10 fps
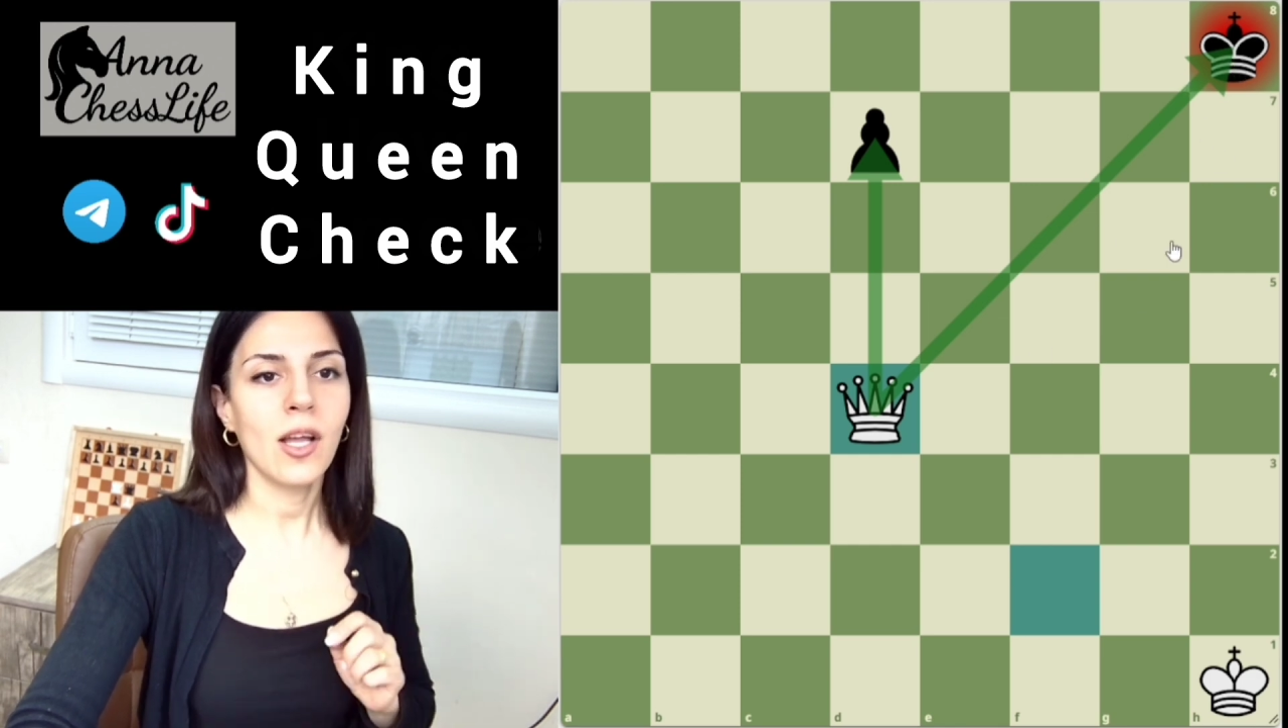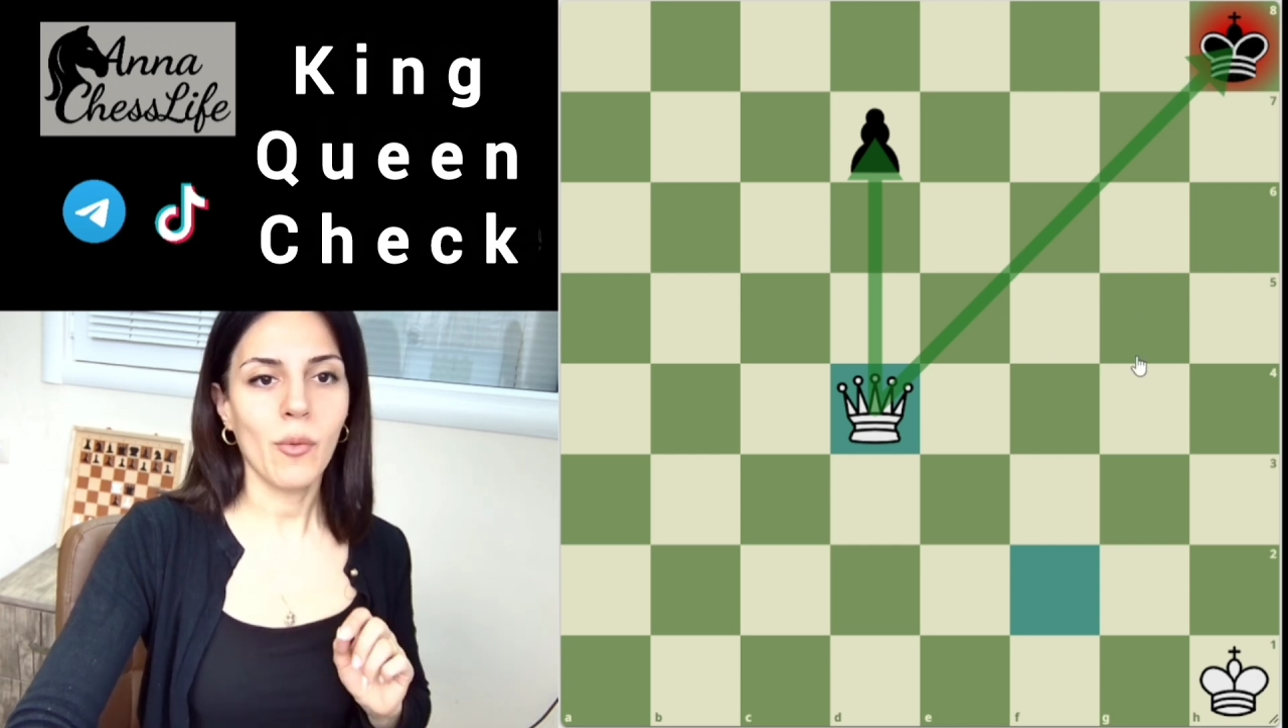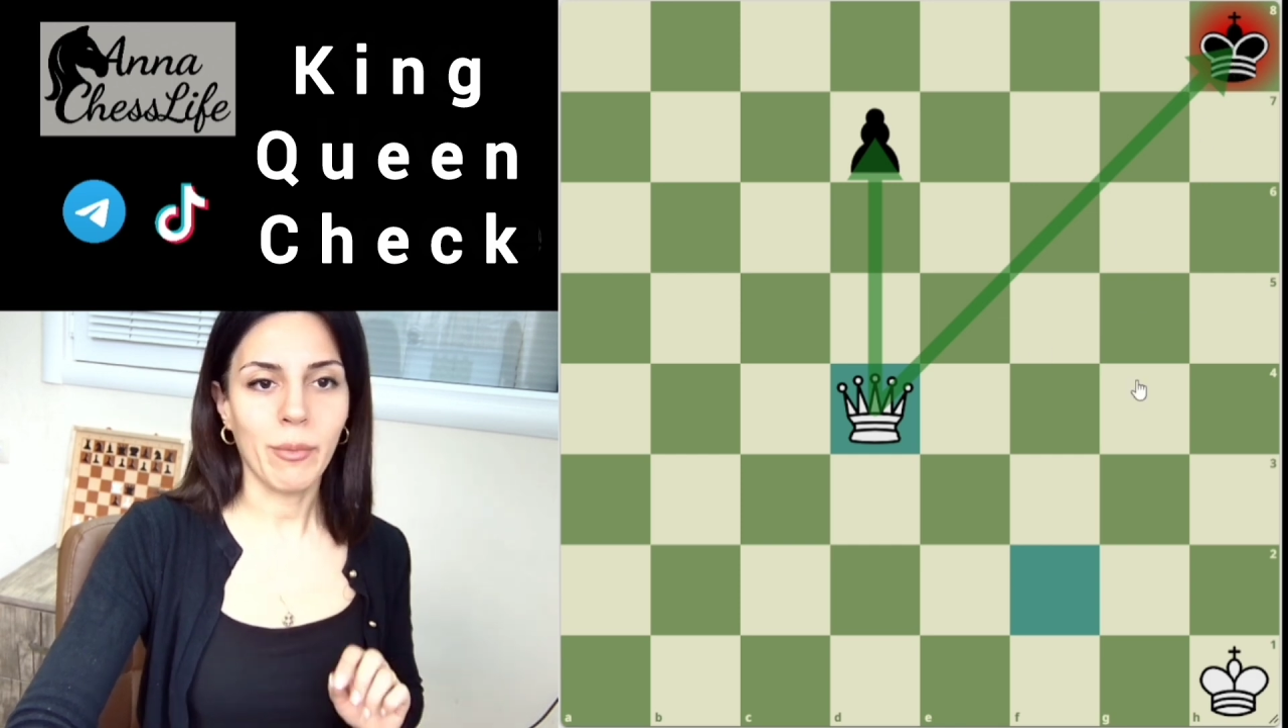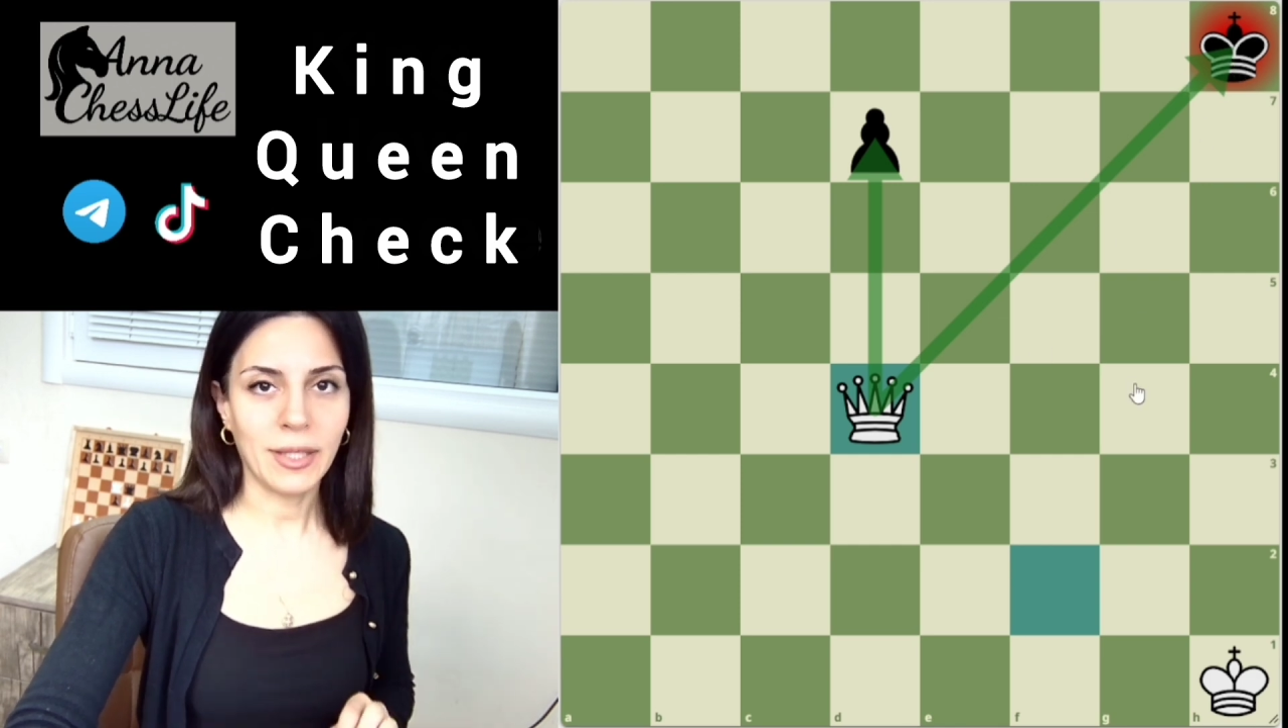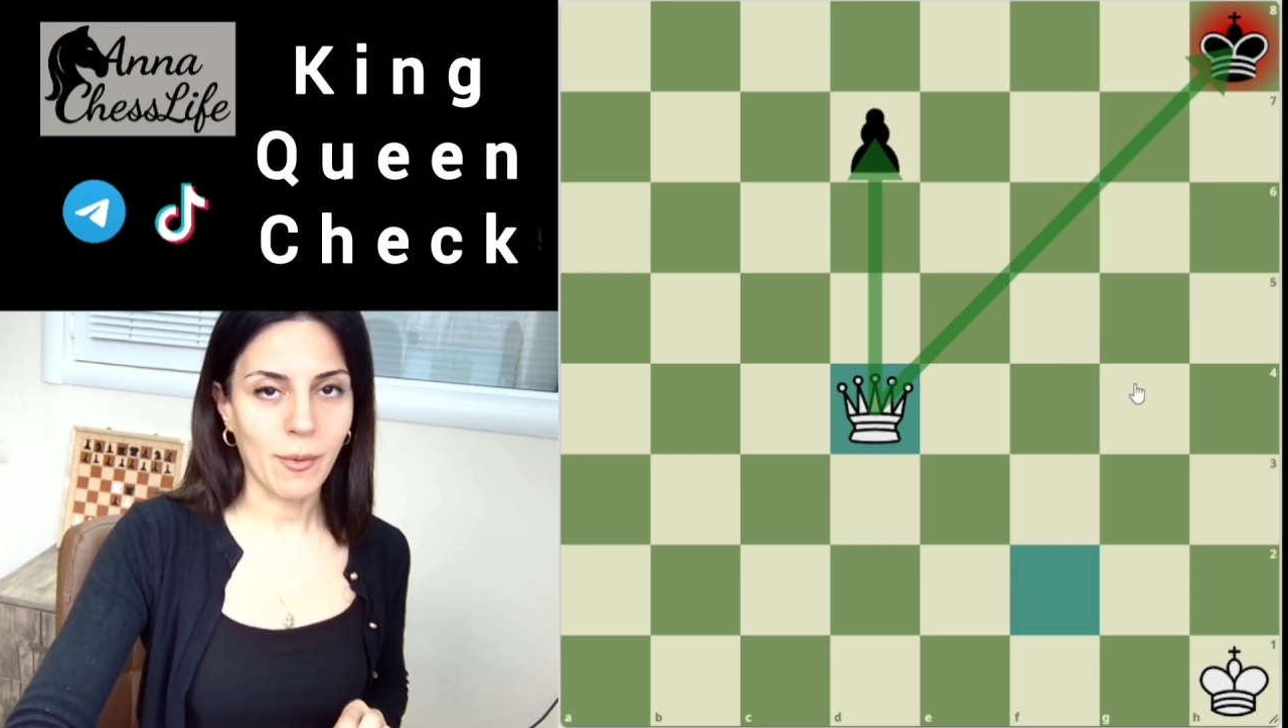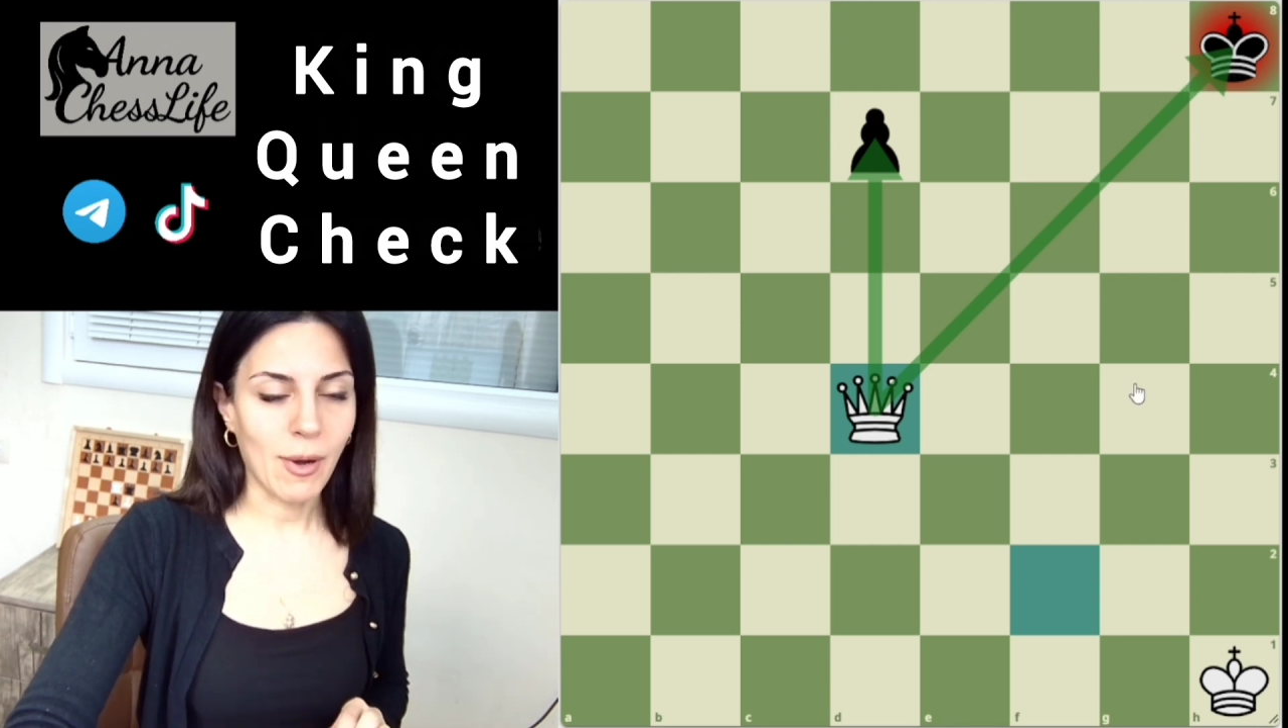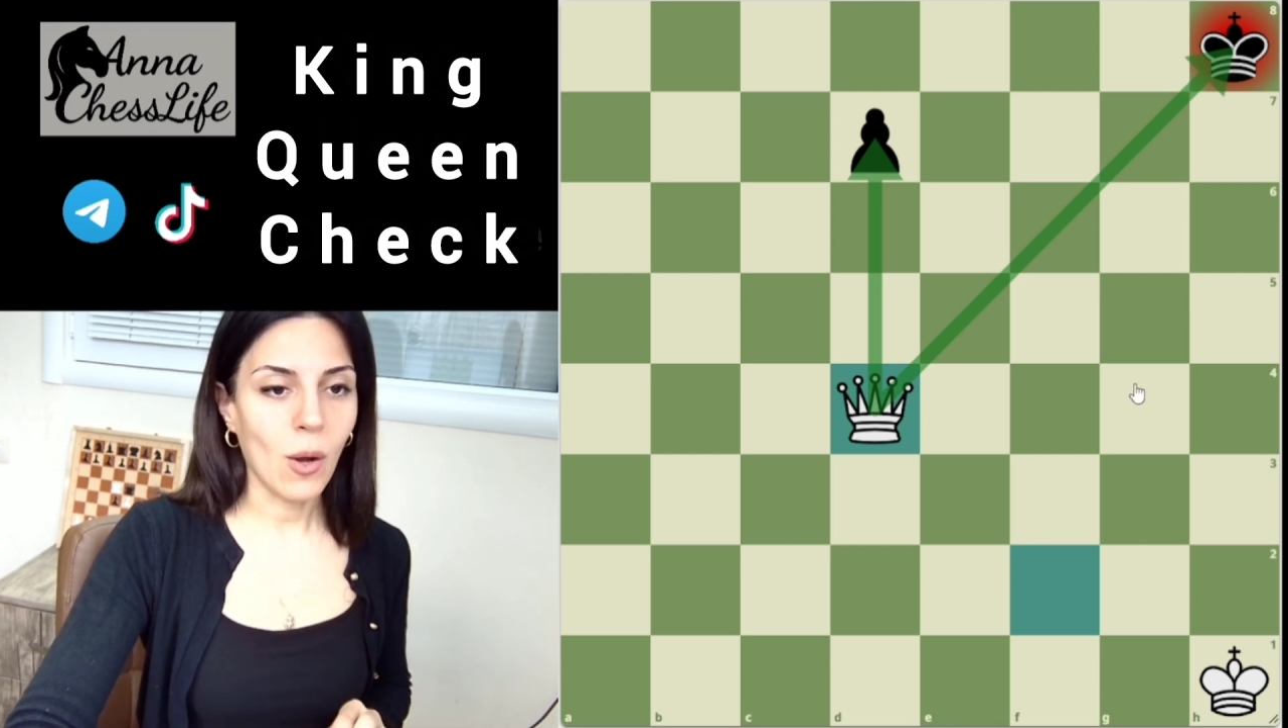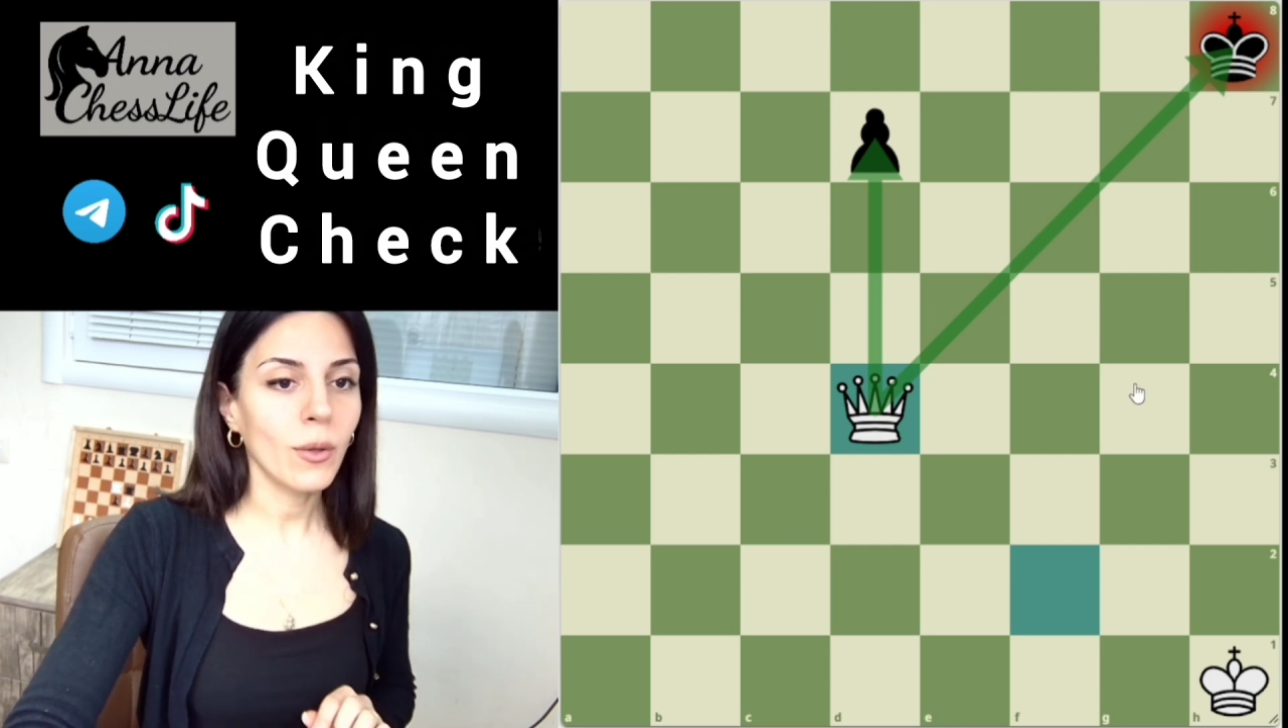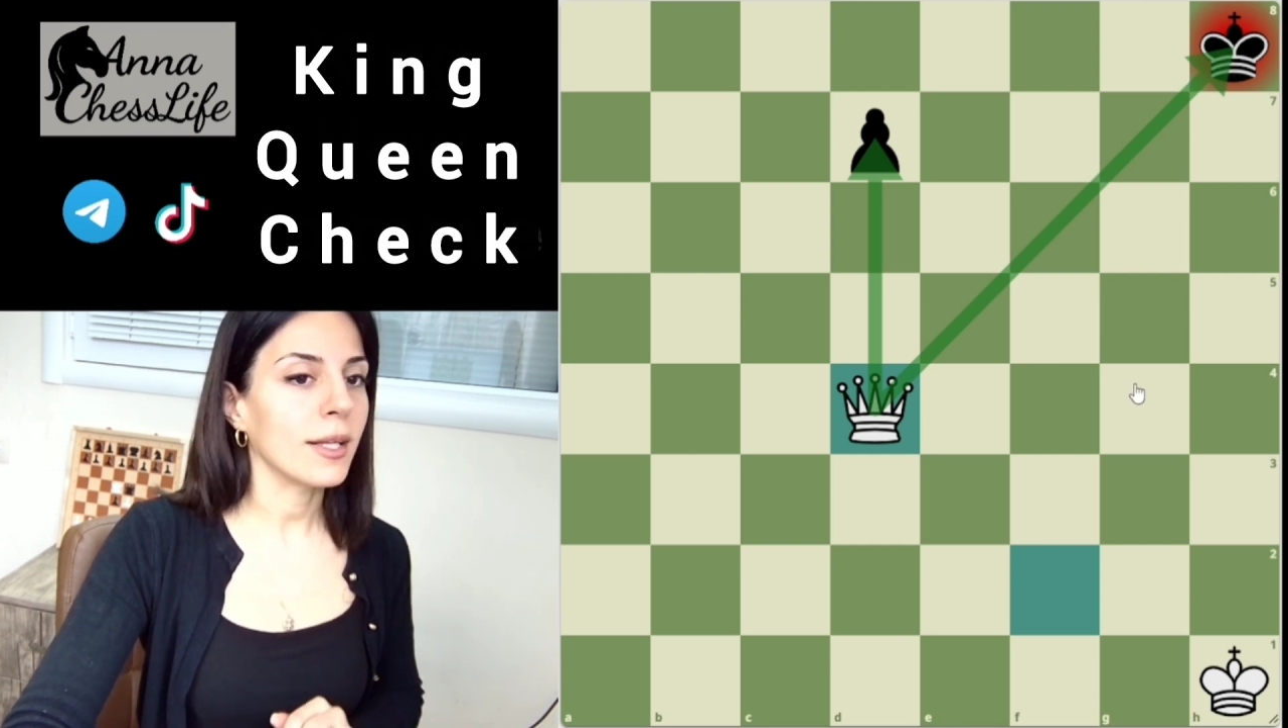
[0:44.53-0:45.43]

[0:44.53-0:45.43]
But about